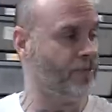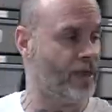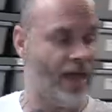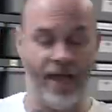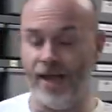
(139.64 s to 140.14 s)

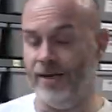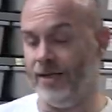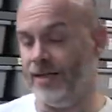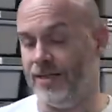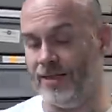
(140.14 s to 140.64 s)
And
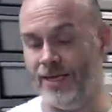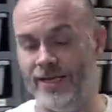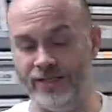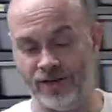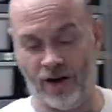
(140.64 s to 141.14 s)

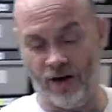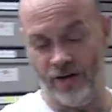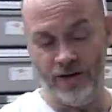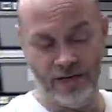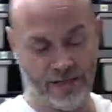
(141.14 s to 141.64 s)
these
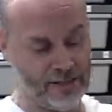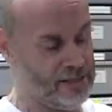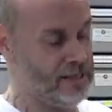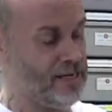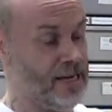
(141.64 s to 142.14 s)
are
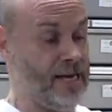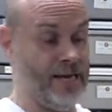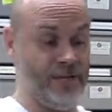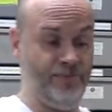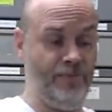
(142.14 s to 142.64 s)

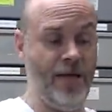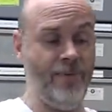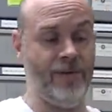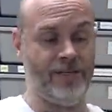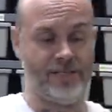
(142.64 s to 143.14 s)
his
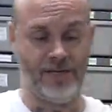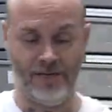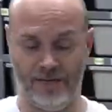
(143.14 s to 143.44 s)
babies.